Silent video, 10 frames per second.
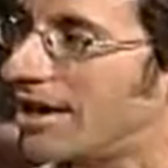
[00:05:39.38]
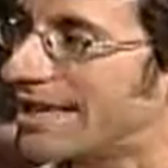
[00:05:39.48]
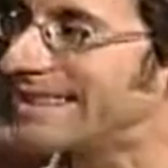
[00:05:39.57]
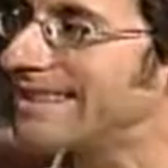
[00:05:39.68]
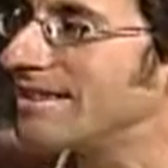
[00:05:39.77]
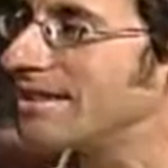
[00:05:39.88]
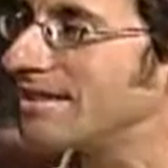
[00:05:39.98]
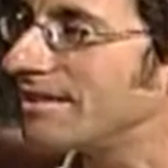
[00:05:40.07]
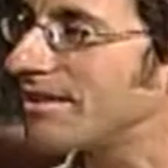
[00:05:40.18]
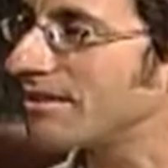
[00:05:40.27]

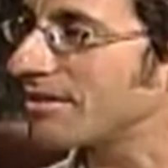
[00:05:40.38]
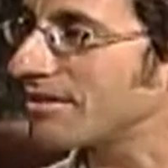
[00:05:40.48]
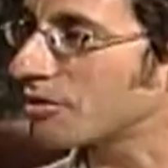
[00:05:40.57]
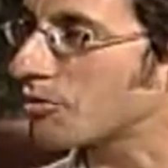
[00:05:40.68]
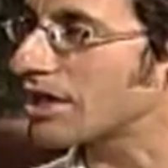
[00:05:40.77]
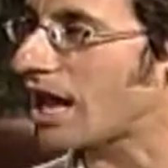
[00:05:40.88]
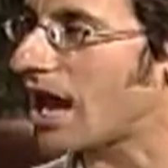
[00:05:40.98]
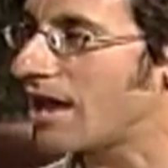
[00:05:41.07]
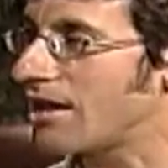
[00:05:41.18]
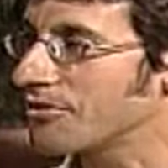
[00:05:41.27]
in the Greek
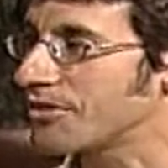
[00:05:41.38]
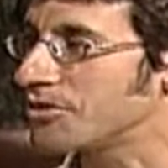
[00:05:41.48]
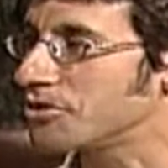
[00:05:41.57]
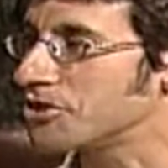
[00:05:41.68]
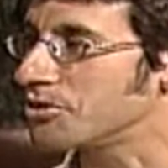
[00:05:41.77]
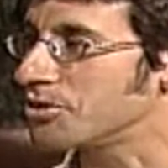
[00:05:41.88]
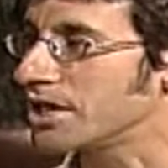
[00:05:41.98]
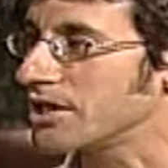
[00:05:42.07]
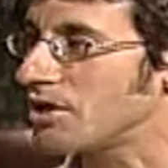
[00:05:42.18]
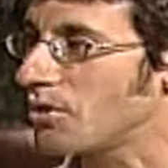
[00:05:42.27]
Isles and you're
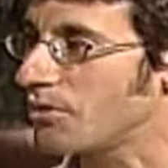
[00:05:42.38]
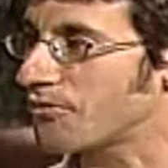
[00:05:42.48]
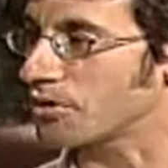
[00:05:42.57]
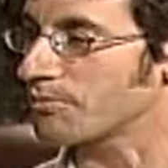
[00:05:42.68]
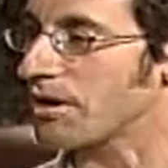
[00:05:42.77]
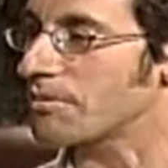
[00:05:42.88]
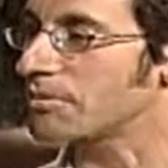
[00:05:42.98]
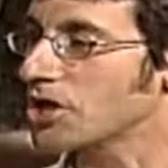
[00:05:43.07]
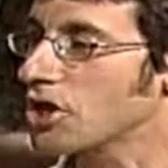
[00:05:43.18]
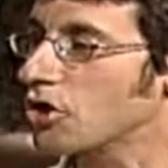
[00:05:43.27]
shooting, for
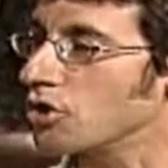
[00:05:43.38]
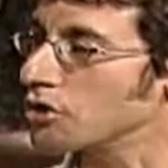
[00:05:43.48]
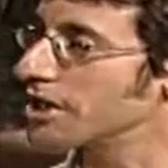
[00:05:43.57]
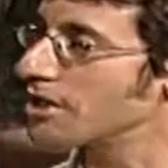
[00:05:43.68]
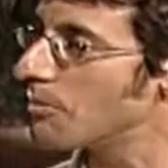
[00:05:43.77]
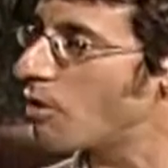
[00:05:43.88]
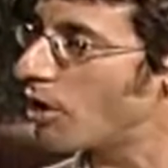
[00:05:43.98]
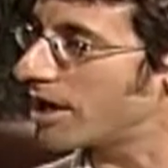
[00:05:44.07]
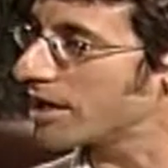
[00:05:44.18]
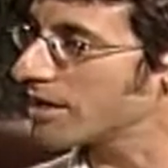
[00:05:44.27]
probably early in the
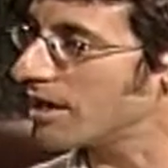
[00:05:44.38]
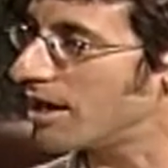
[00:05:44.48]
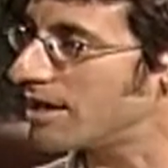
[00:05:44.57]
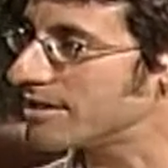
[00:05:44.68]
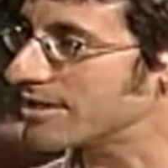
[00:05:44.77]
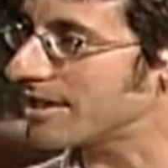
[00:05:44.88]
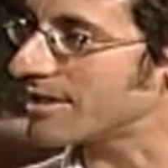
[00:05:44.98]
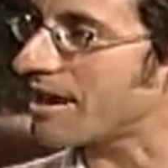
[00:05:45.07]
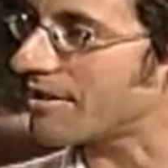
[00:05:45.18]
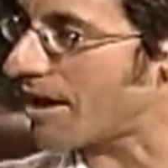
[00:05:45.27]
morning to get
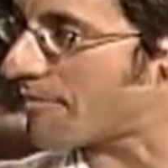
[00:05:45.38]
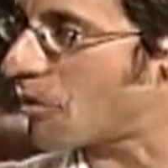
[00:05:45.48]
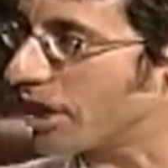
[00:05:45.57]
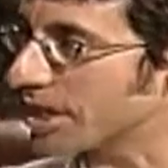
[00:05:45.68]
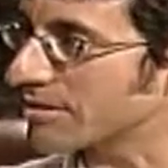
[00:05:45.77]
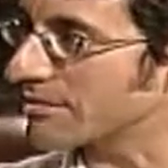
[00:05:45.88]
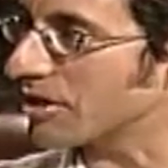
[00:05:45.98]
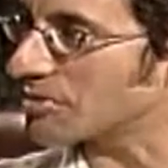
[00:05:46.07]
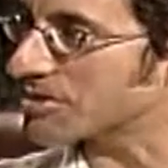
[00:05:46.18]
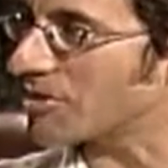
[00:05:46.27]
that
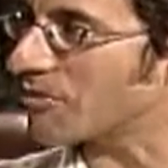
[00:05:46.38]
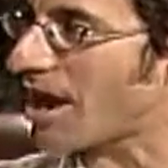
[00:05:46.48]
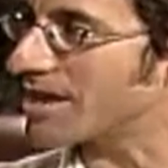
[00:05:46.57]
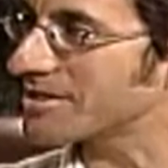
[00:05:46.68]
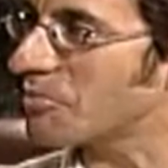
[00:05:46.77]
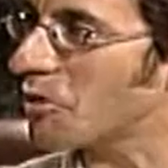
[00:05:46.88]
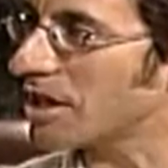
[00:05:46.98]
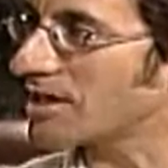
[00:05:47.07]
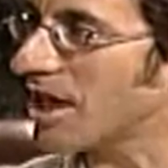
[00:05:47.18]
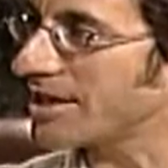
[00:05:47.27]
morning, sunrise,
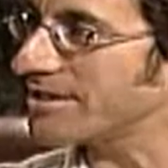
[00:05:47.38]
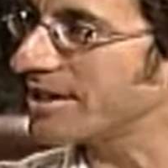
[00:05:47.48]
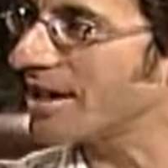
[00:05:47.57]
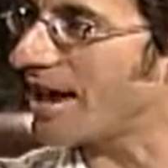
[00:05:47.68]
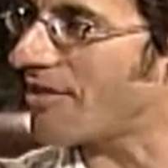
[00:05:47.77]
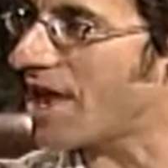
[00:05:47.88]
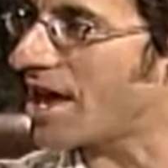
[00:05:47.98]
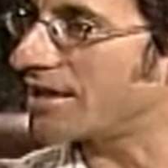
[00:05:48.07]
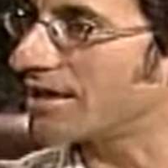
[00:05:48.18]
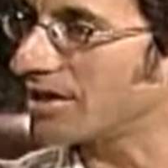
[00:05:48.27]
morning light, and
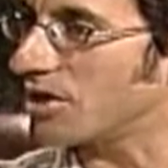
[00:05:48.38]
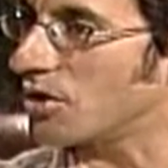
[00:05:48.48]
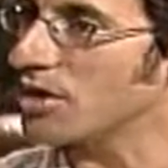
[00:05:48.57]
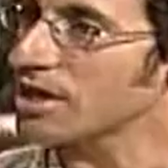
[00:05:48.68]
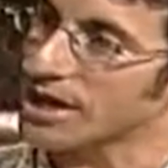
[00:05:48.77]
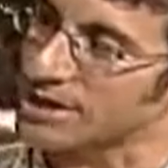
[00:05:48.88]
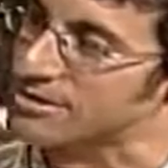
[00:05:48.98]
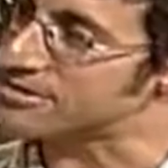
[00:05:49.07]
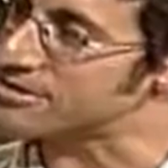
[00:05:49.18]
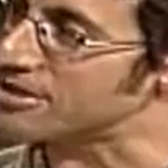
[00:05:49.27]
then,
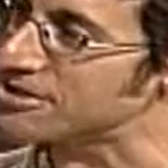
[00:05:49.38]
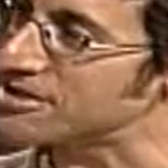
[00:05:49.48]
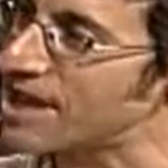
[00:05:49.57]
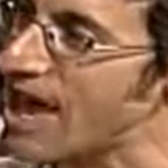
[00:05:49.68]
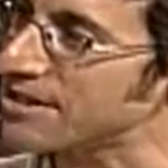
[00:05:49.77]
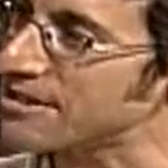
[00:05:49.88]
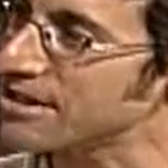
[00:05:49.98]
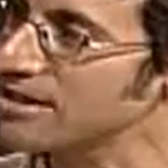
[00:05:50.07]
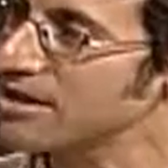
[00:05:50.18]
at sunset,